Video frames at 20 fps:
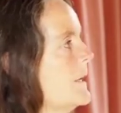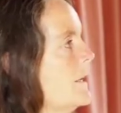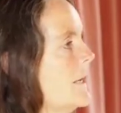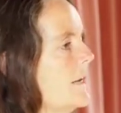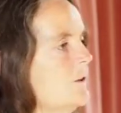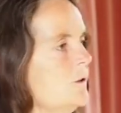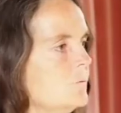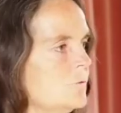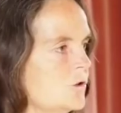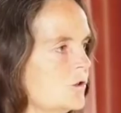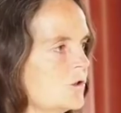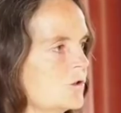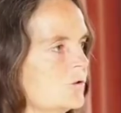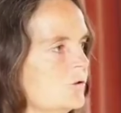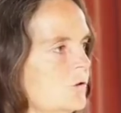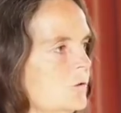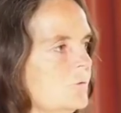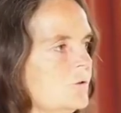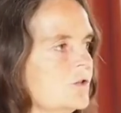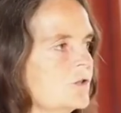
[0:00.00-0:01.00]
and
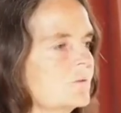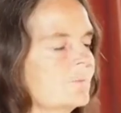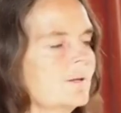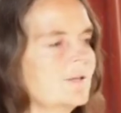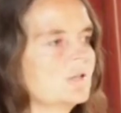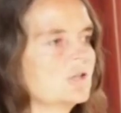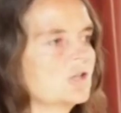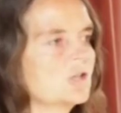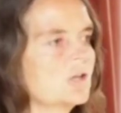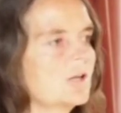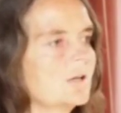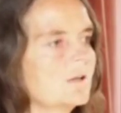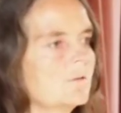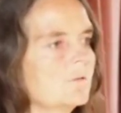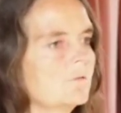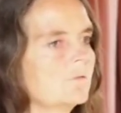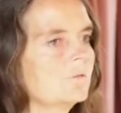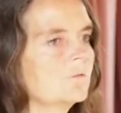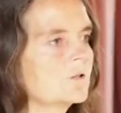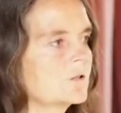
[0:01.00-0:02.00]
you were just mentioning
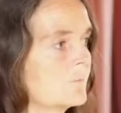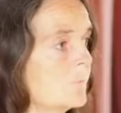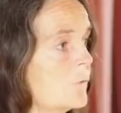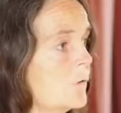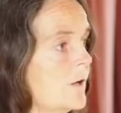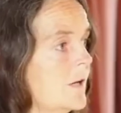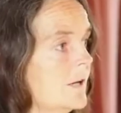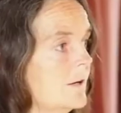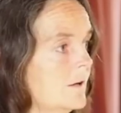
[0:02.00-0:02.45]
this morning,